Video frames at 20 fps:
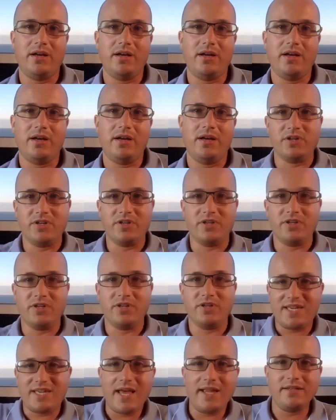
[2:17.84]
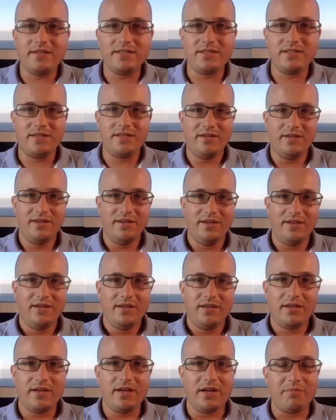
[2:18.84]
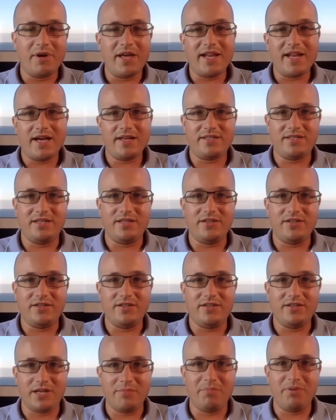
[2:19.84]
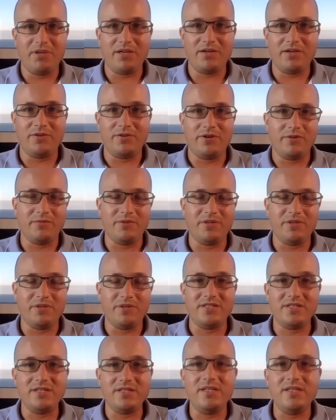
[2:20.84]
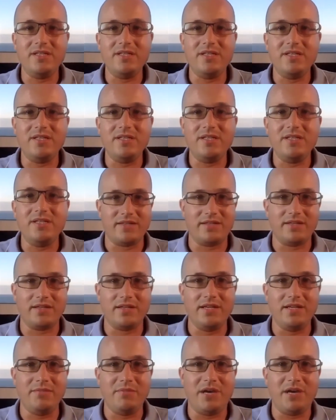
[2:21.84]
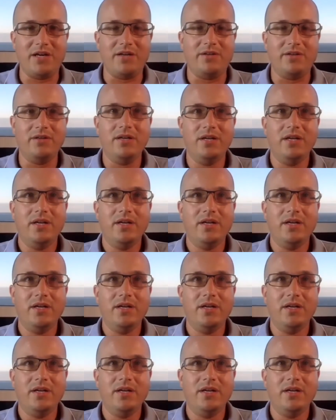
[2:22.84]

you could send an asset just like Bitcoin, which is as easy as sending an email.